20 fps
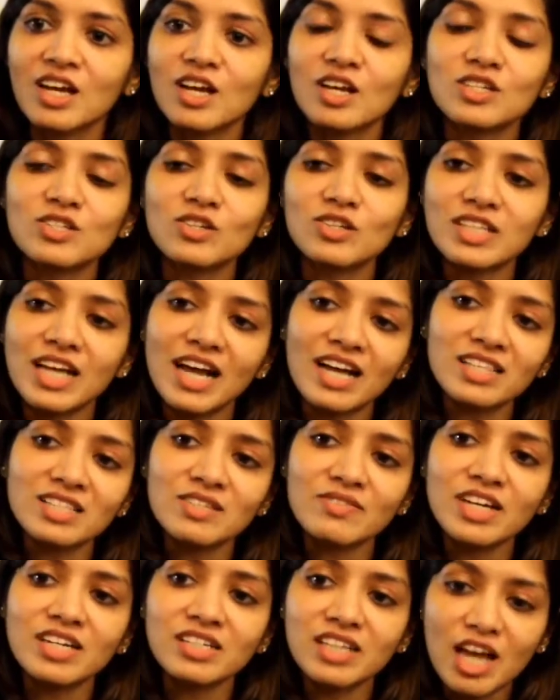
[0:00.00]
So that's
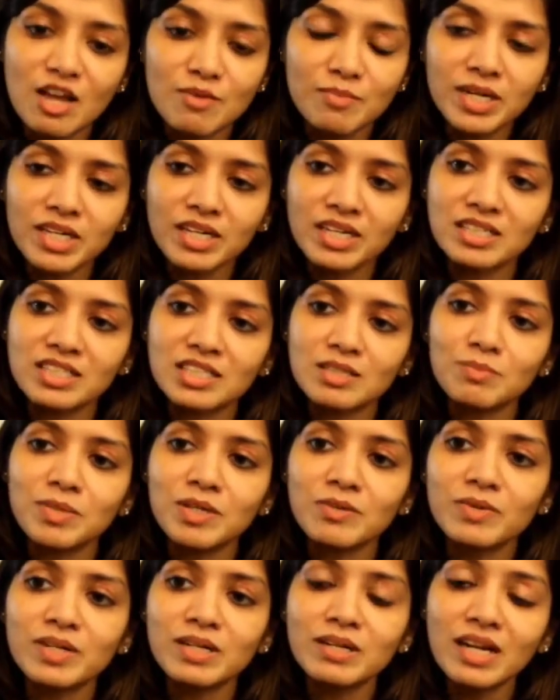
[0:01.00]
when timer
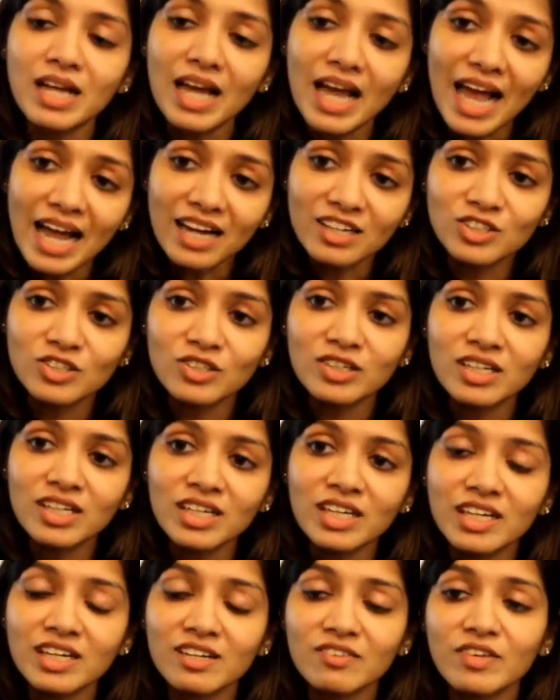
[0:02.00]
STP will
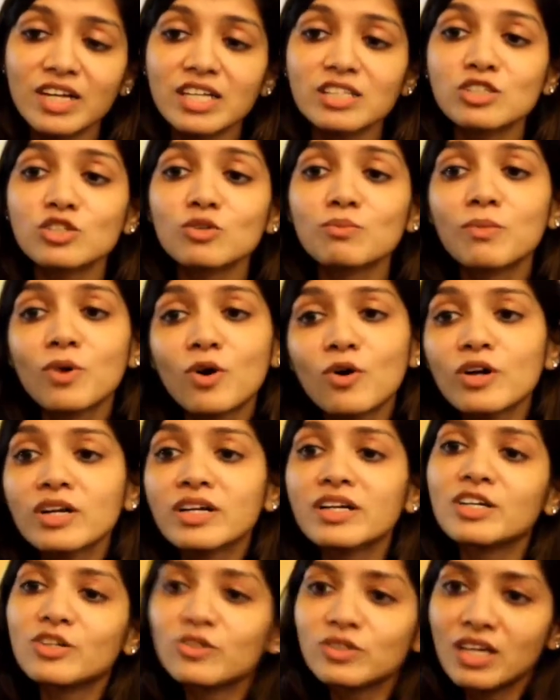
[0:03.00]
actually invest more
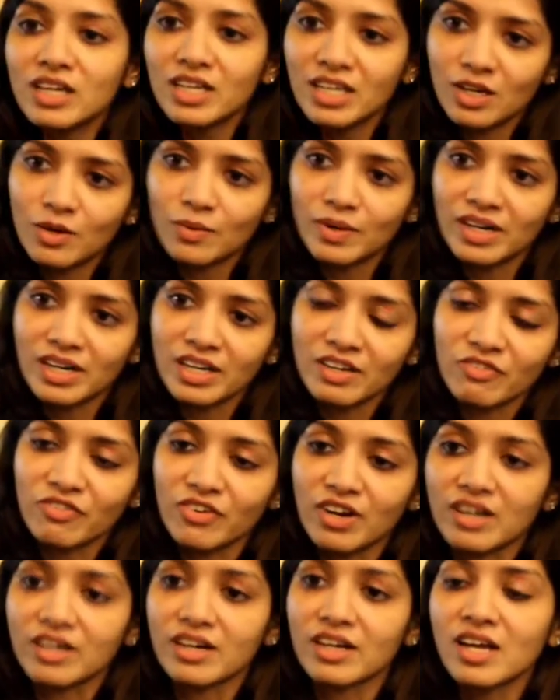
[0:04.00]
into the equity
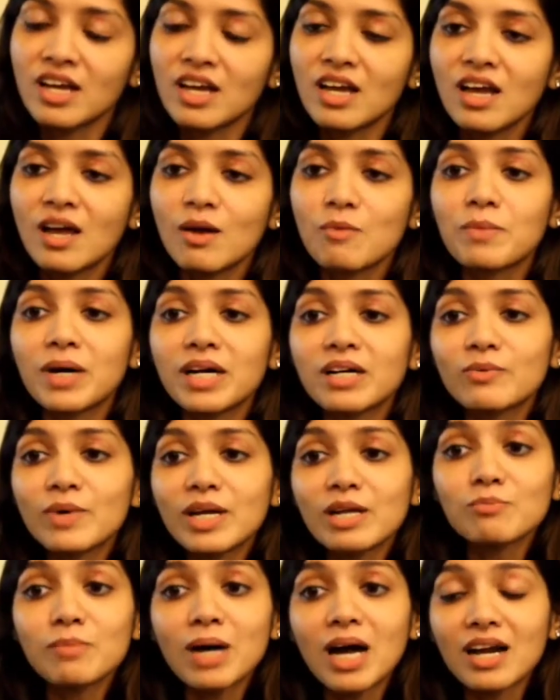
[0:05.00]
fund. But
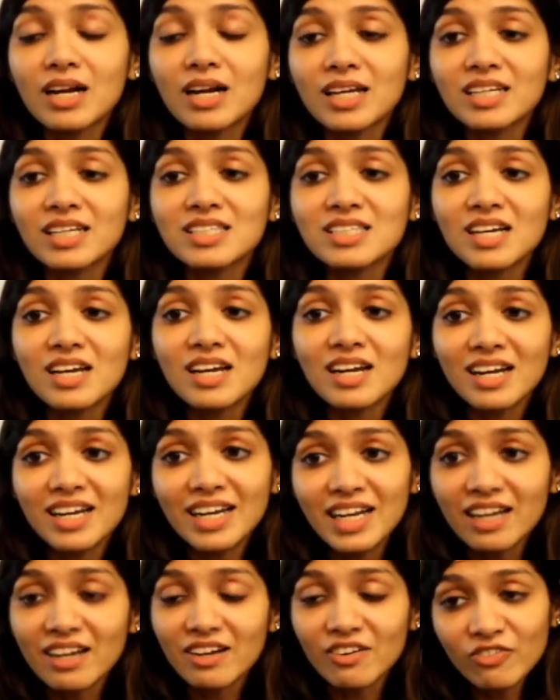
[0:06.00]
when markets are
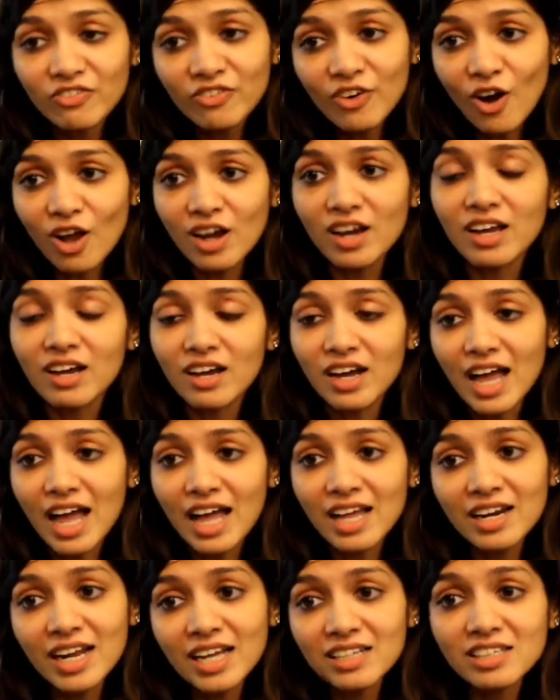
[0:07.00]
are
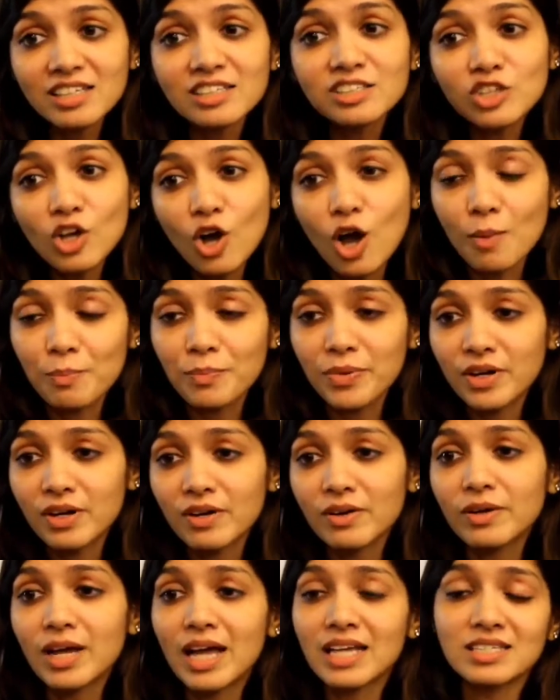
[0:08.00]
at the top,
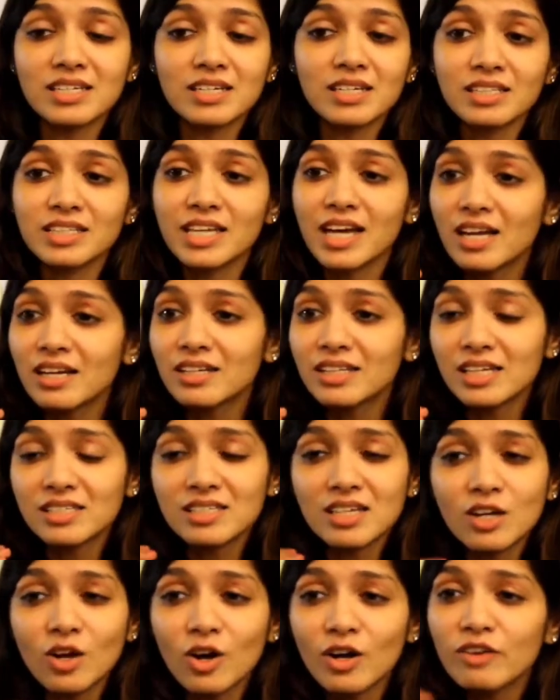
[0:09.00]
as in there's
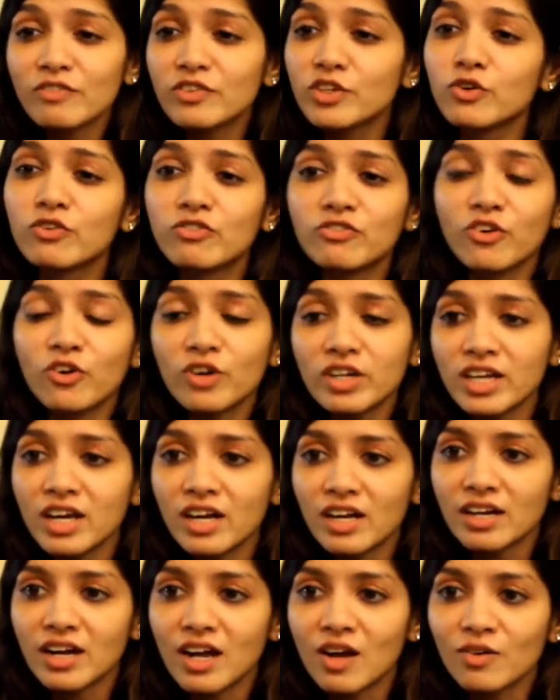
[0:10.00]
a lot of
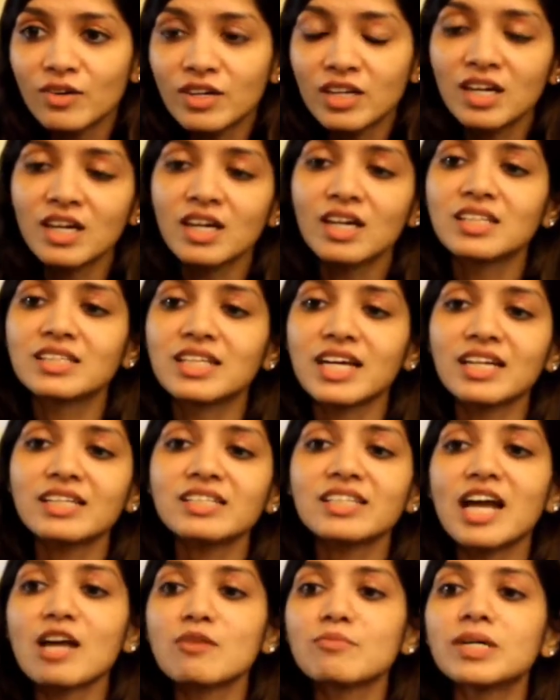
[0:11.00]
euphoria around,
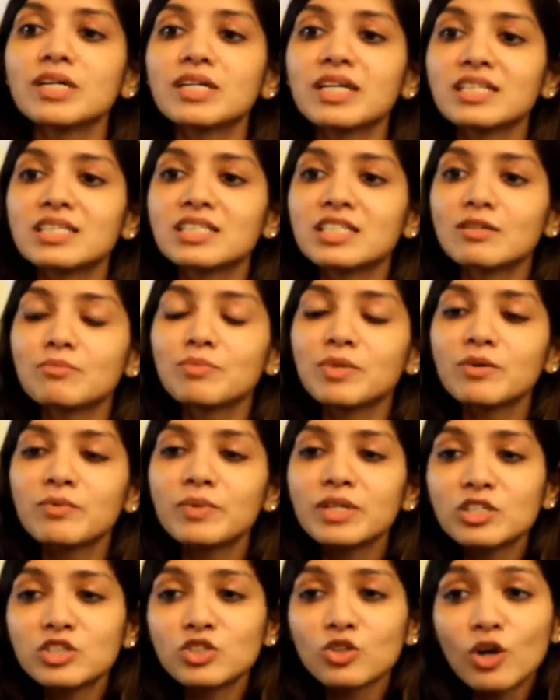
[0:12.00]
then timer STP
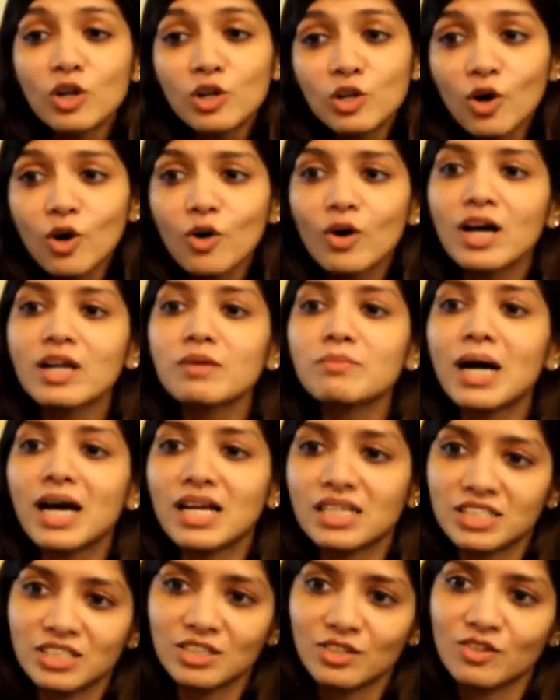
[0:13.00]
will show lower
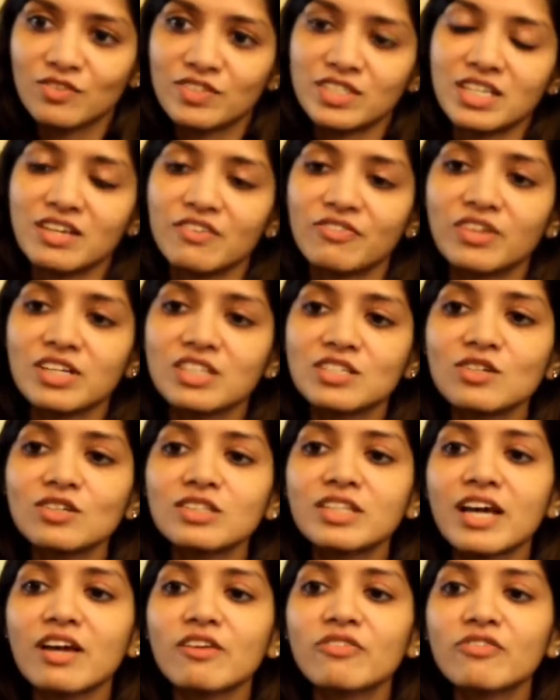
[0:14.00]
margin of safety. So
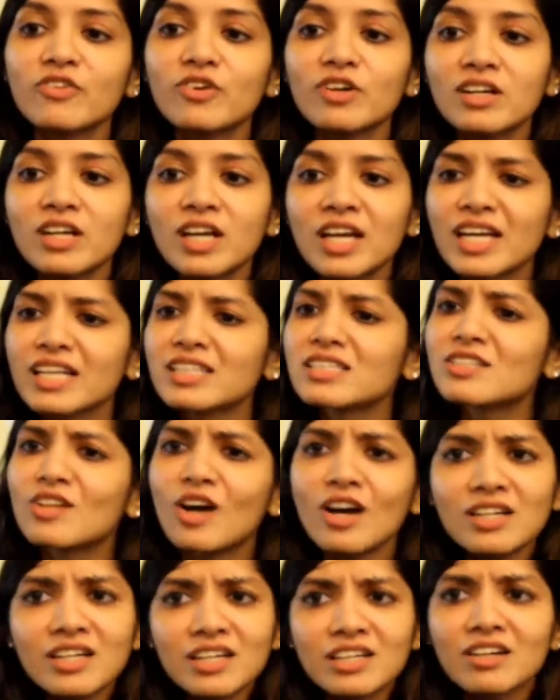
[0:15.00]
therefore, it's
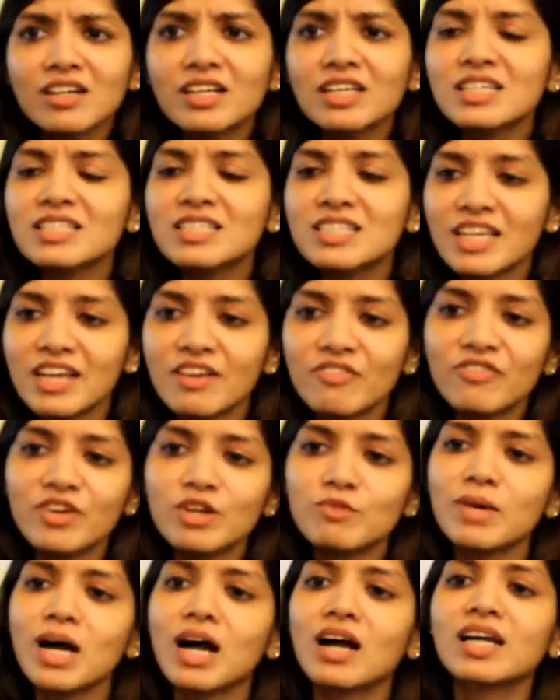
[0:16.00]
not really safe
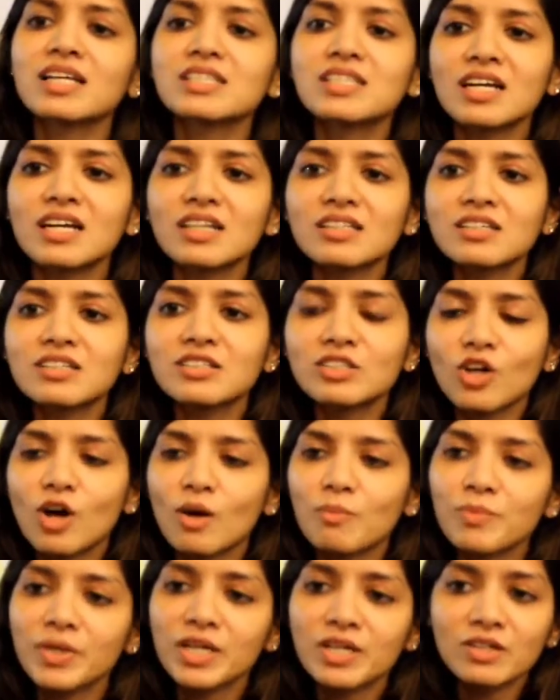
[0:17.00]
when markets are at the
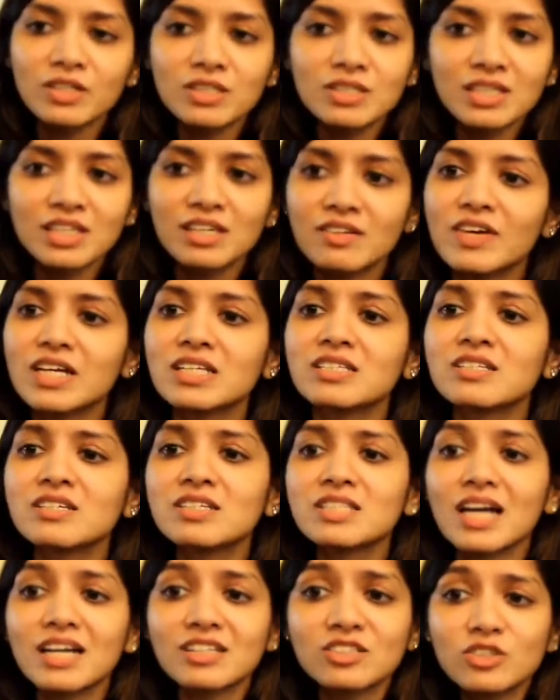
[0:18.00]
top because
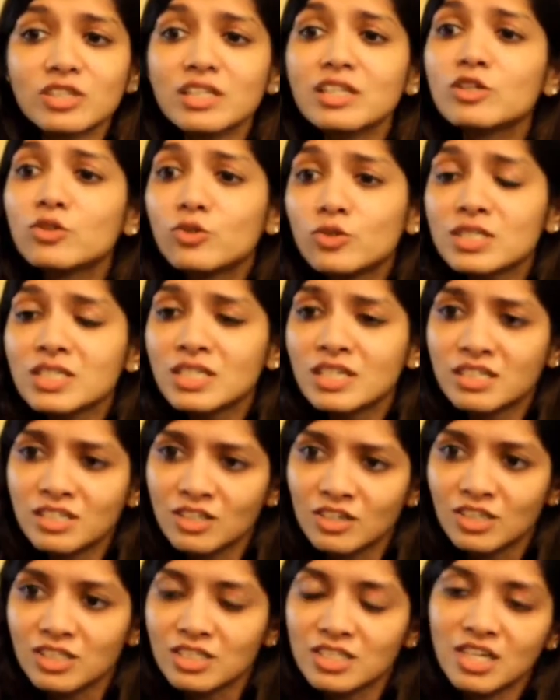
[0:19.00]
investors actually lose
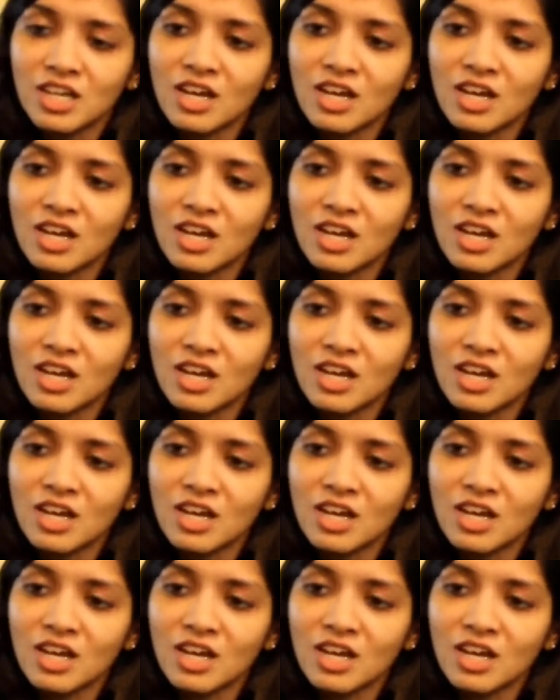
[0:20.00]
returns.